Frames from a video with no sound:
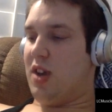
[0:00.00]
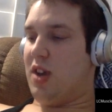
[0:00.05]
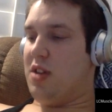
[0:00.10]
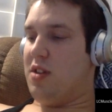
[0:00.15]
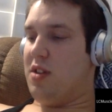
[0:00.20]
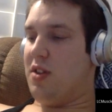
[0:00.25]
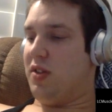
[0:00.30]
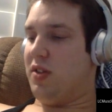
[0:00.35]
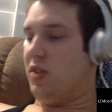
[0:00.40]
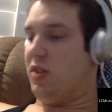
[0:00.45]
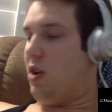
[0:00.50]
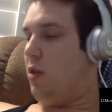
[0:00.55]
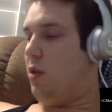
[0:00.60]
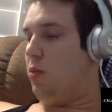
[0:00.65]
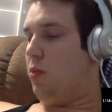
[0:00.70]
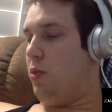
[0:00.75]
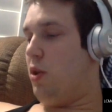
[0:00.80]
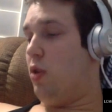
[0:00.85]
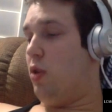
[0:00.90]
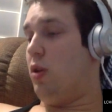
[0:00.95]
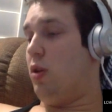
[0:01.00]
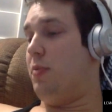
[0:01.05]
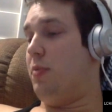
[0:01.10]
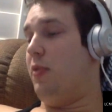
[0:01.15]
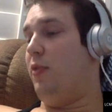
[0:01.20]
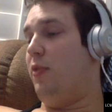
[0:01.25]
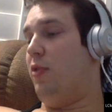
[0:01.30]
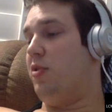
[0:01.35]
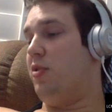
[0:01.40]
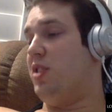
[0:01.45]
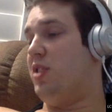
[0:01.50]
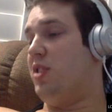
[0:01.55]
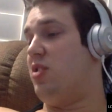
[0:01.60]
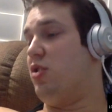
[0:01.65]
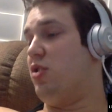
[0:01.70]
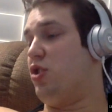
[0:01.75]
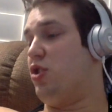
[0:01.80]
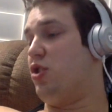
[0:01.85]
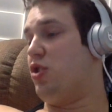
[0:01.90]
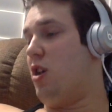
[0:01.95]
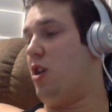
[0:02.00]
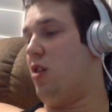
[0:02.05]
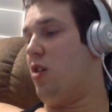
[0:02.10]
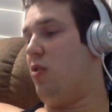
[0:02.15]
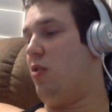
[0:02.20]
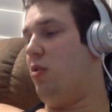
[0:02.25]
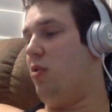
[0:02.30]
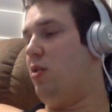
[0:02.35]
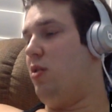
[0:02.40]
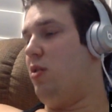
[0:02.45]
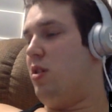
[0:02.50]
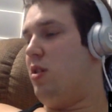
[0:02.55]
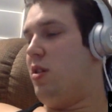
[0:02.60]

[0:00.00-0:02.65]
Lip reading: this though, real quick before the end of the show.